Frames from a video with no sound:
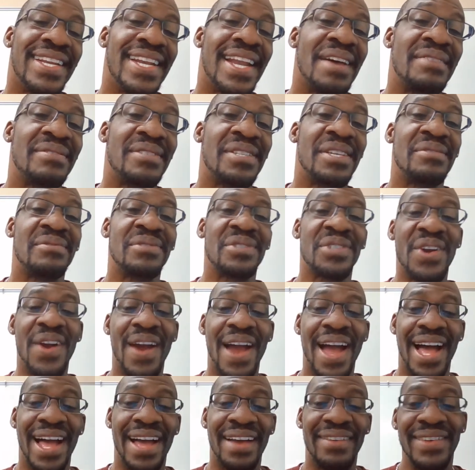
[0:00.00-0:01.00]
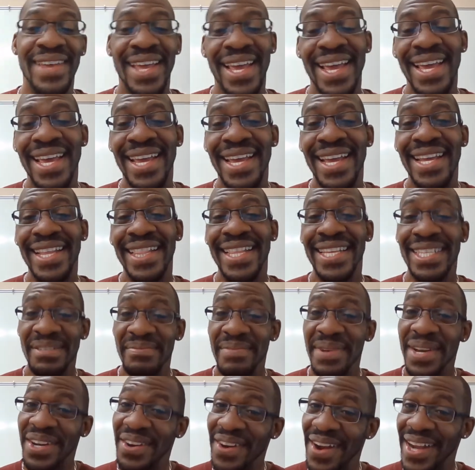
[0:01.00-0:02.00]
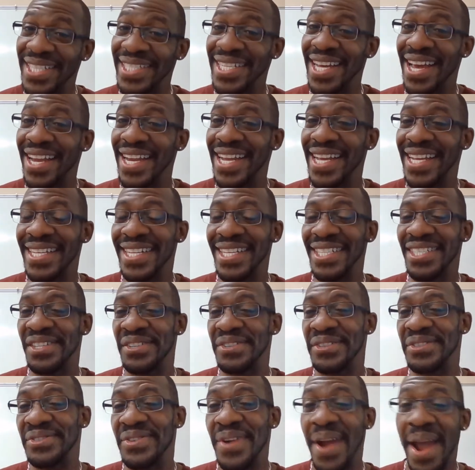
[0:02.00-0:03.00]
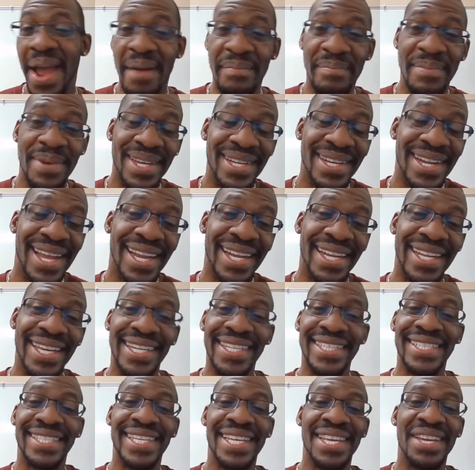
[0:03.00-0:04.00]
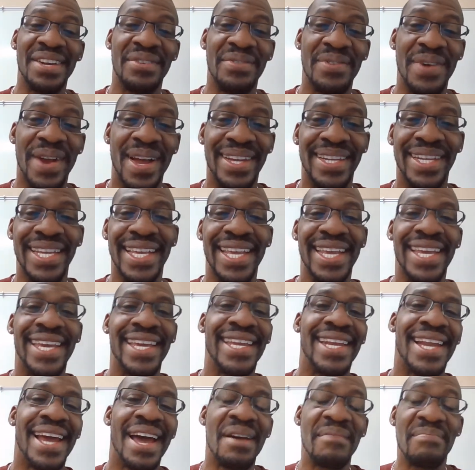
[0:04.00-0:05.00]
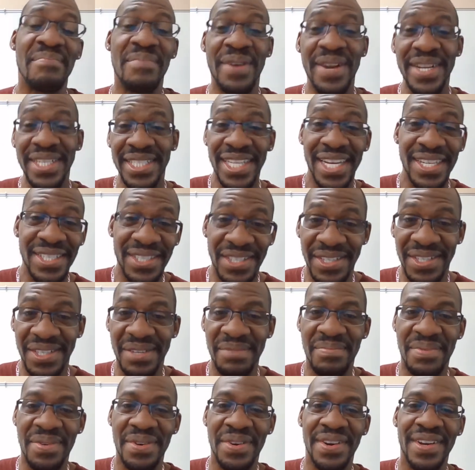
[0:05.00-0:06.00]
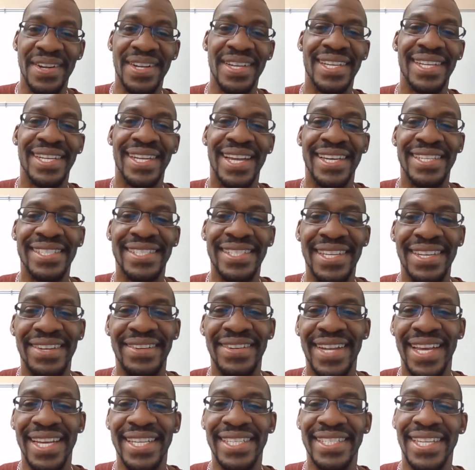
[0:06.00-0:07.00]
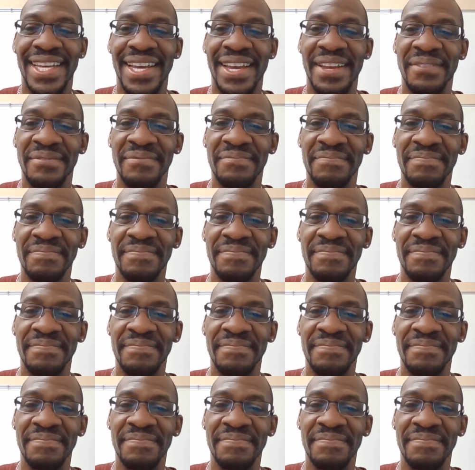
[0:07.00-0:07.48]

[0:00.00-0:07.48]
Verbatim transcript: you're not subscribed, this would be a great time to hit the subscribe button. I'd love to see you around again. I appreciate your support, and I'll see you next time.